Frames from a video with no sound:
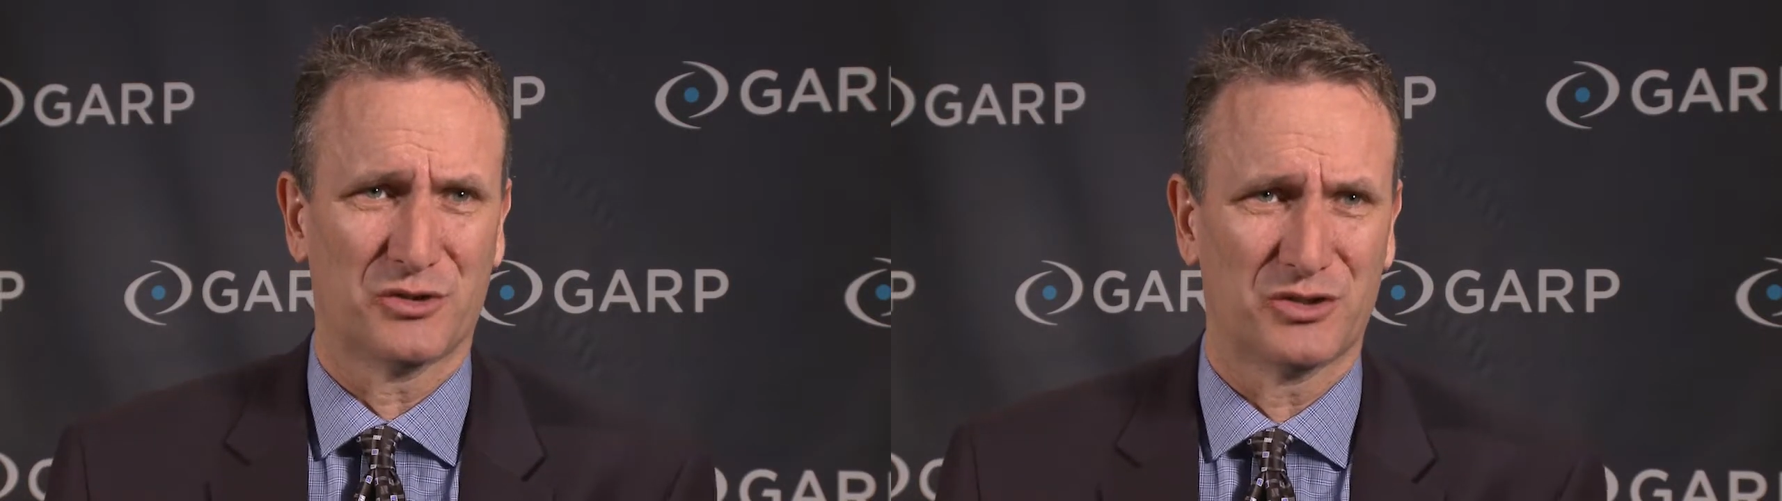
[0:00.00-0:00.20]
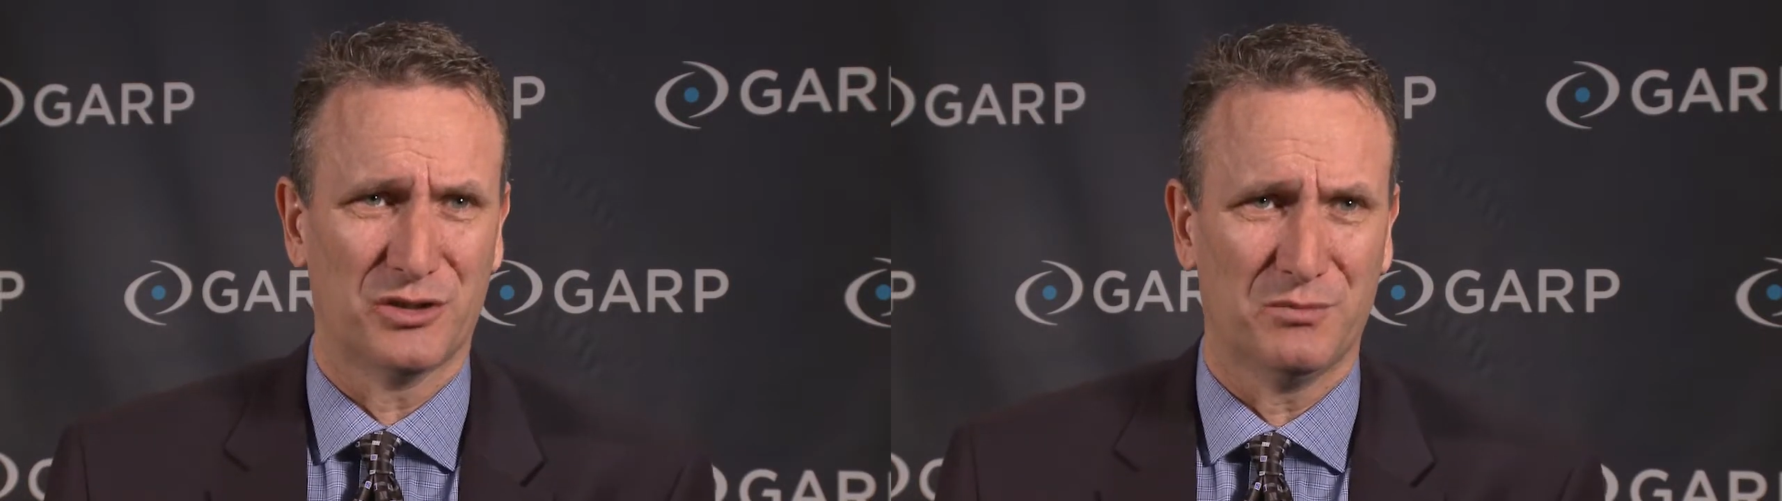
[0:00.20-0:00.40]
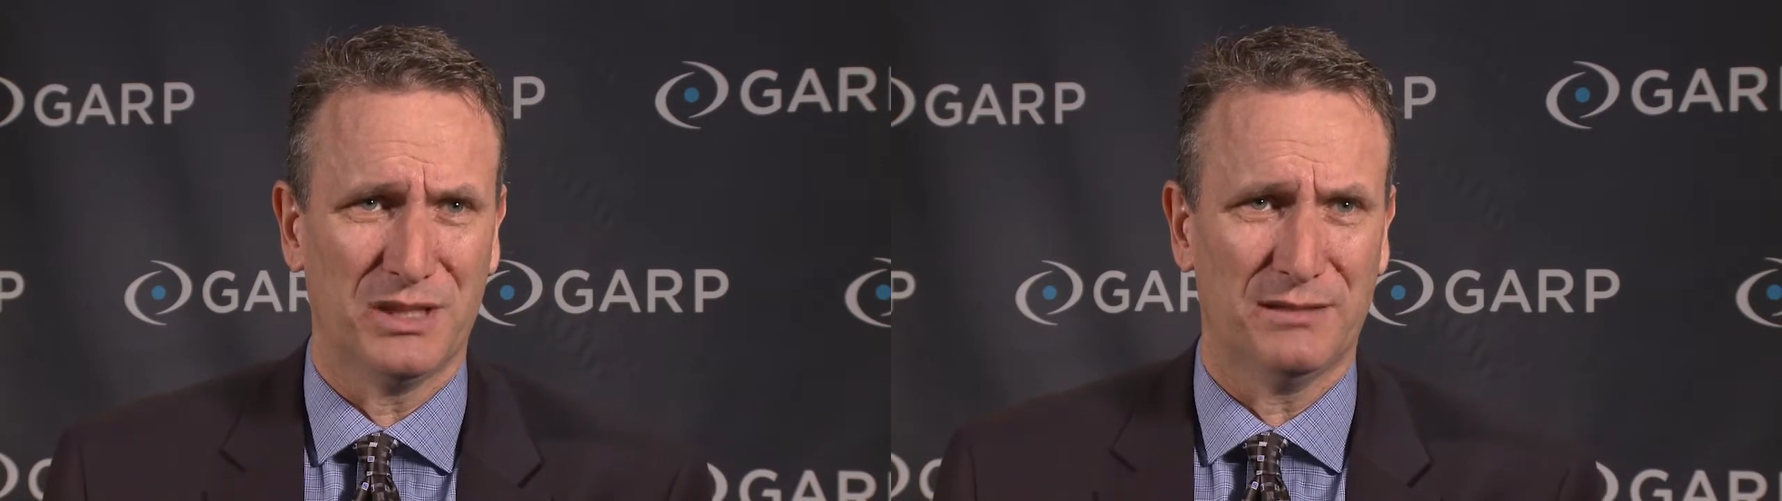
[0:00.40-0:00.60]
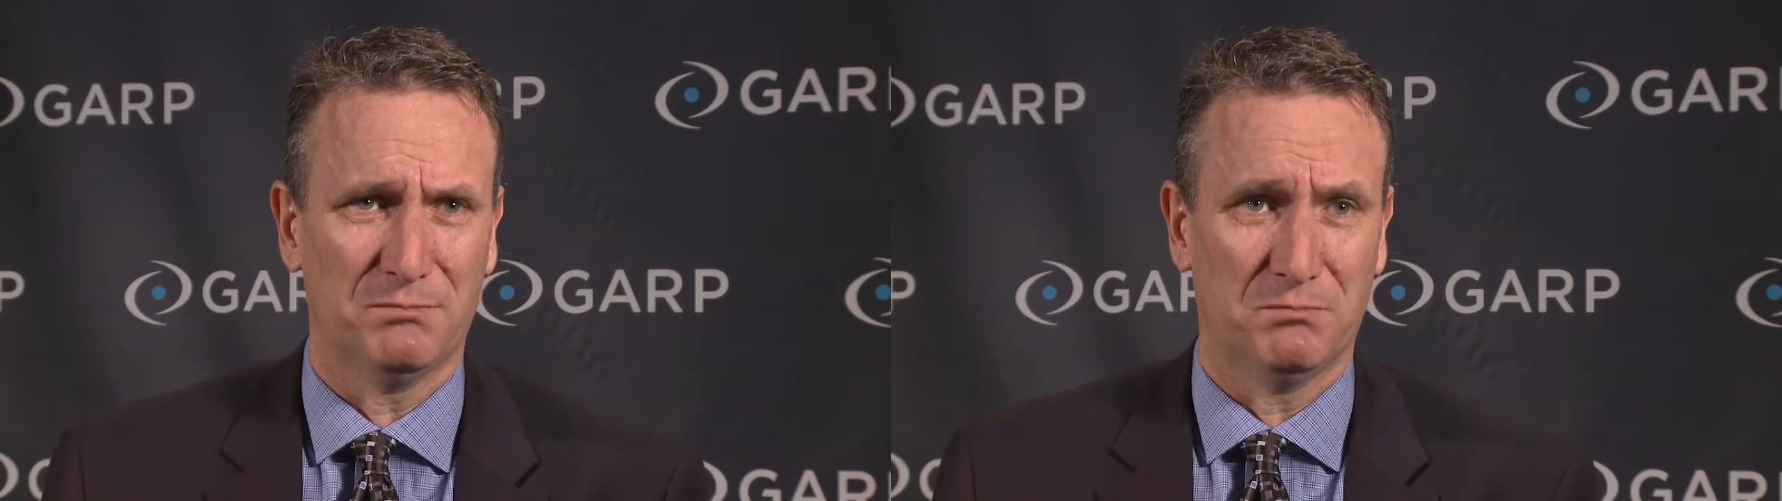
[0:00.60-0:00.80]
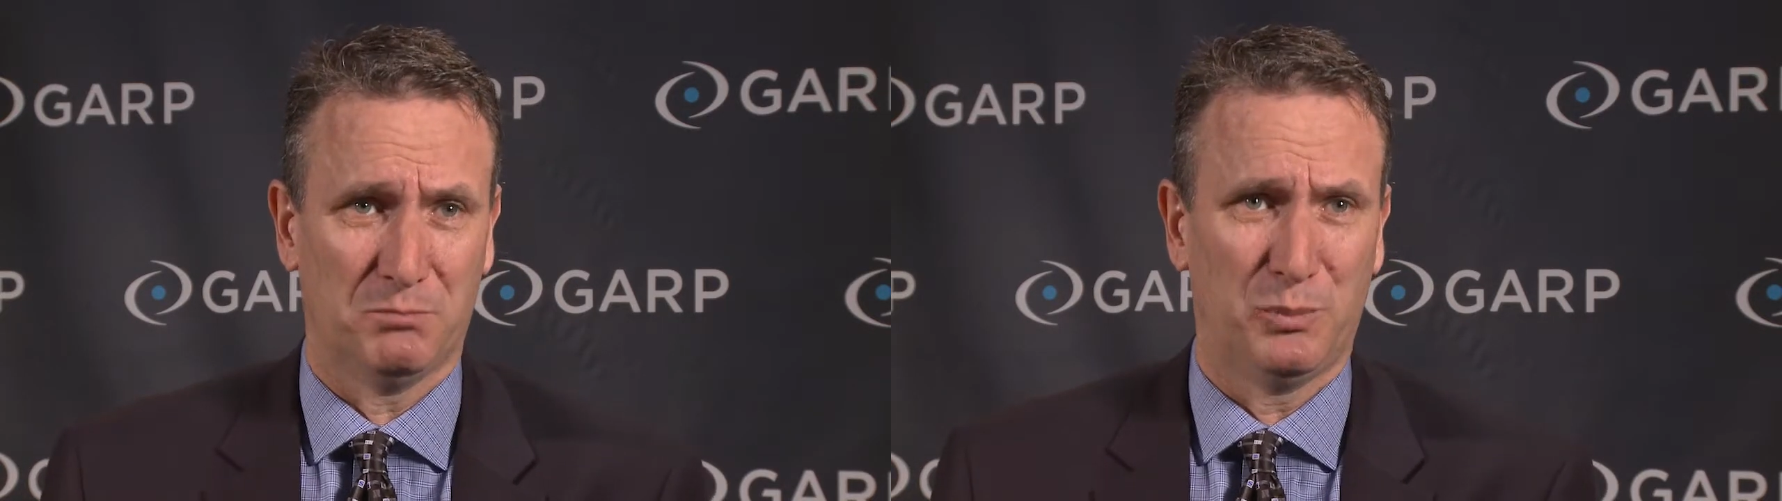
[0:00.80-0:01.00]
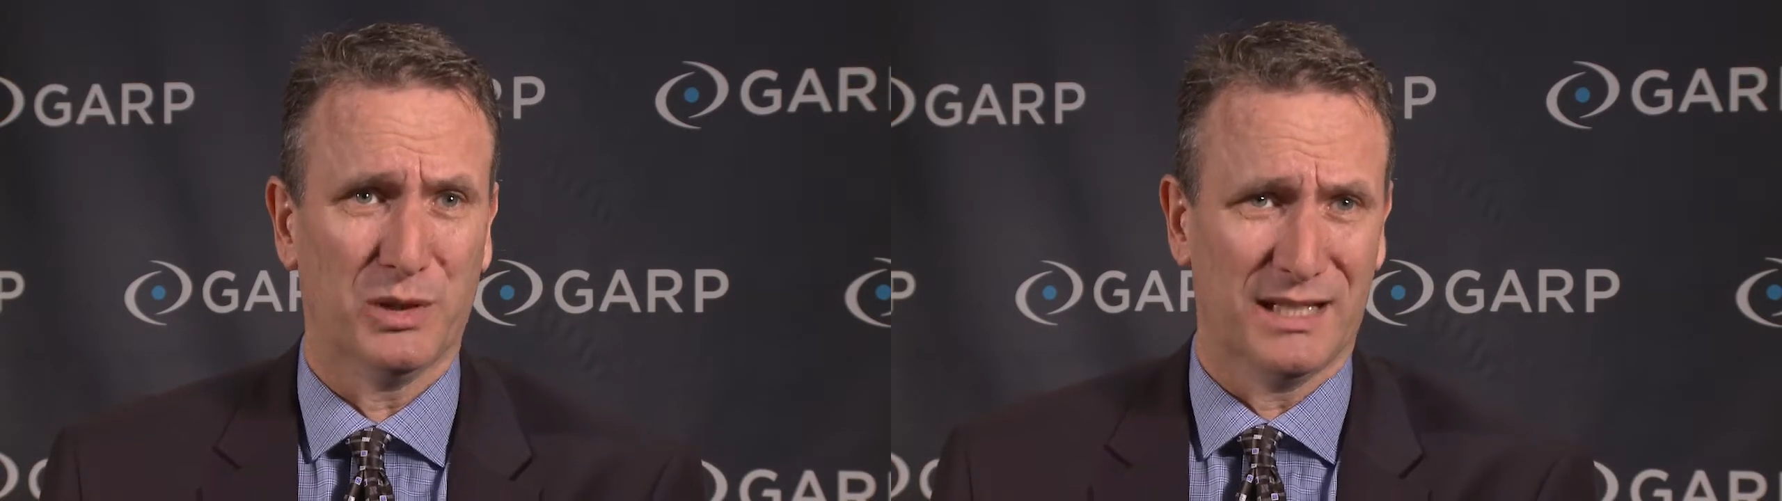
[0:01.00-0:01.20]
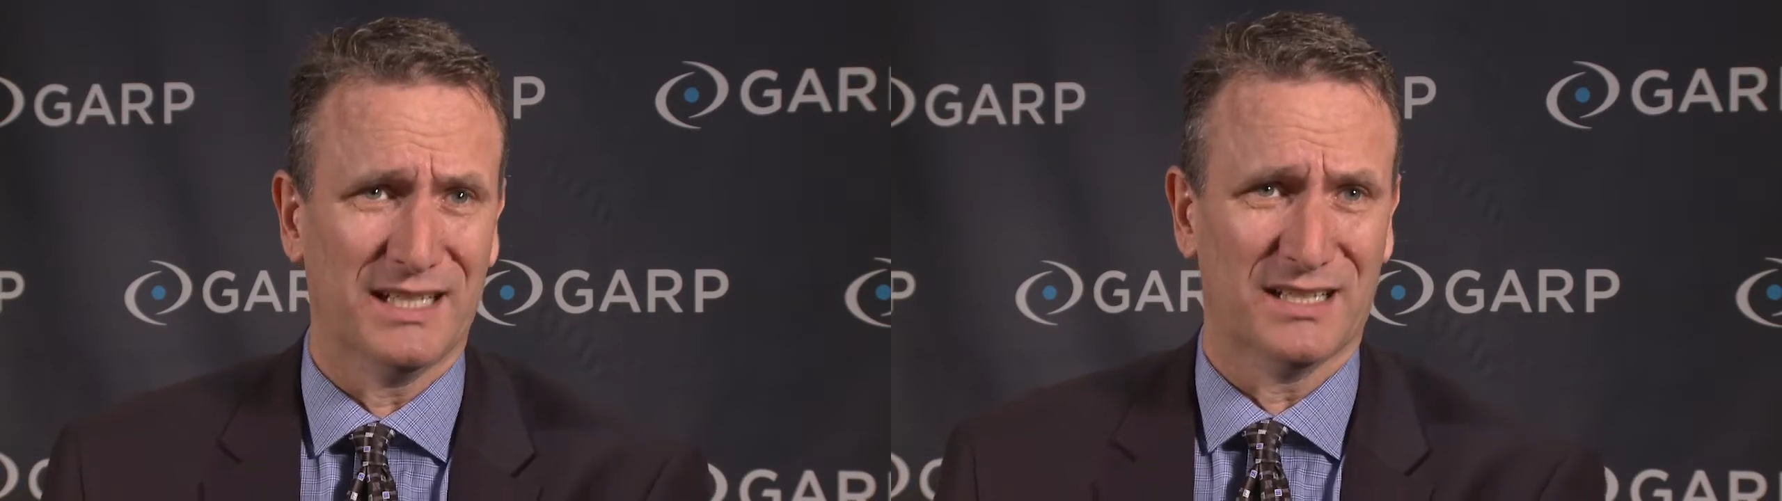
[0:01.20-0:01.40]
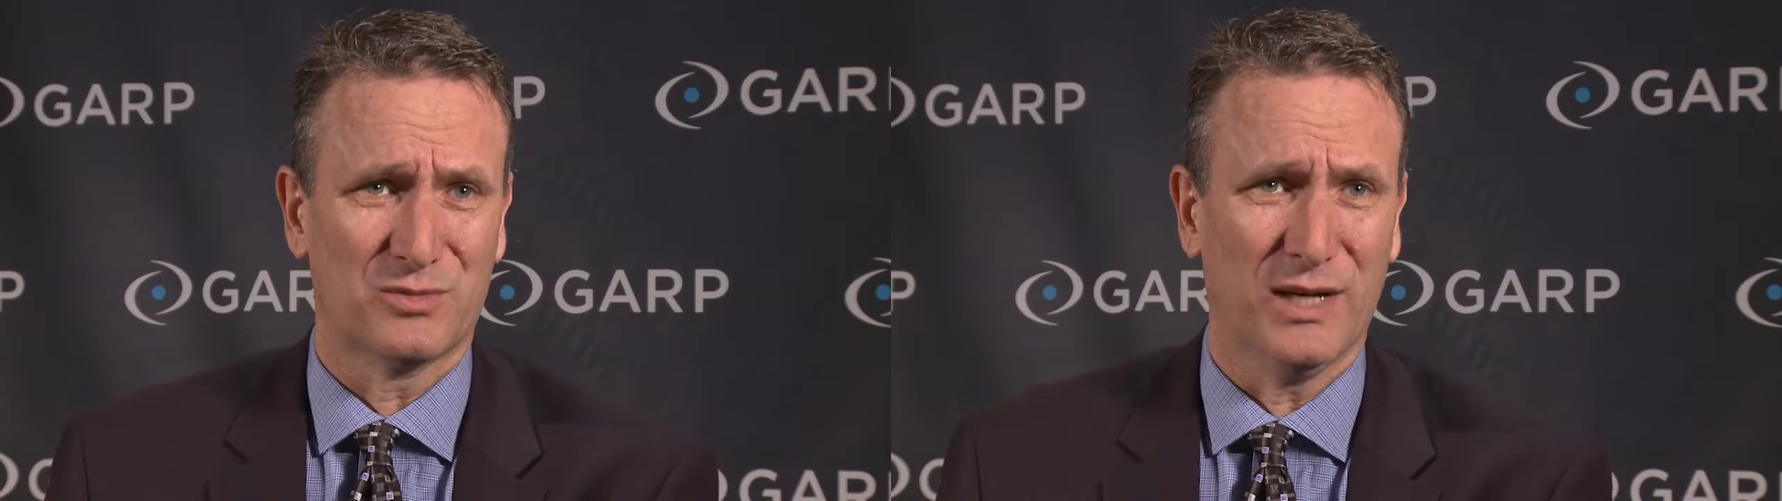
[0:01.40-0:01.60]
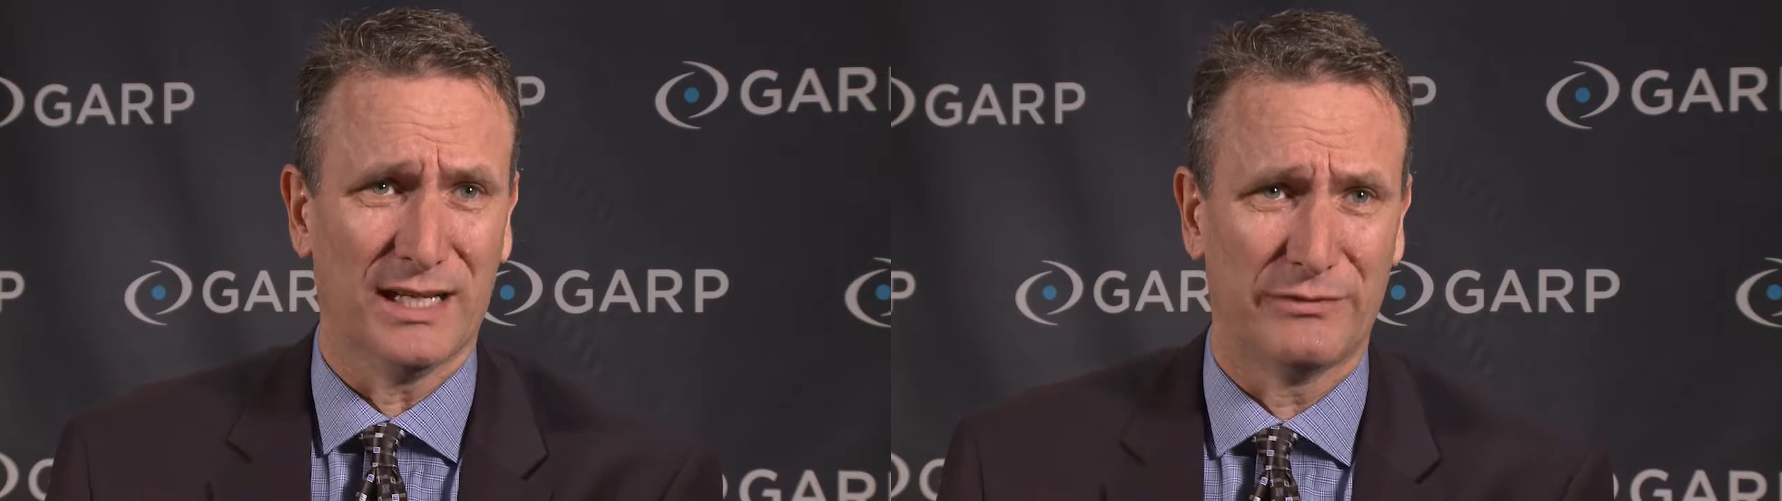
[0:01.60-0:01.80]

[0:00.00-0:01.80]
should be put in this way.